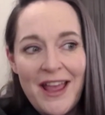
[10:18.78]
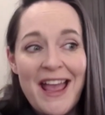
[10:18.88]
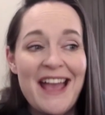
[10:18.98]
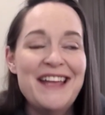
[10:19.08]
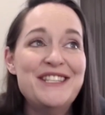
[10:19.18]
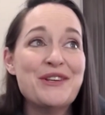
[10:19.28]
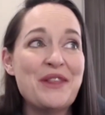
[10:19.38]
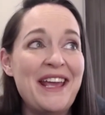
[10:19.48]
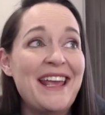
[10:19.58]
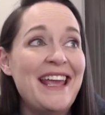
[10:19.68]
And so,
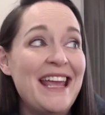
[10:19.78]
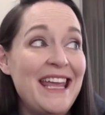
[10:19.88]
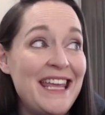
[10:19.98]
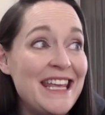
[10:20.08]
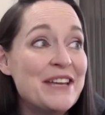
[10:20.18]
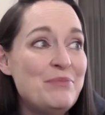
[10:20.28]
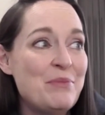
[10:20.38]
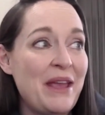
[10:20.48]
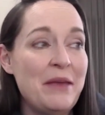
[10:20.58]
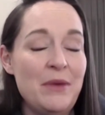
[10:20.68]
like, he had been
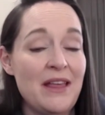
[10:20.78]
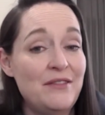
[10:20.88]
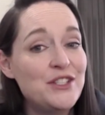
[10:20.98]
making me laugh.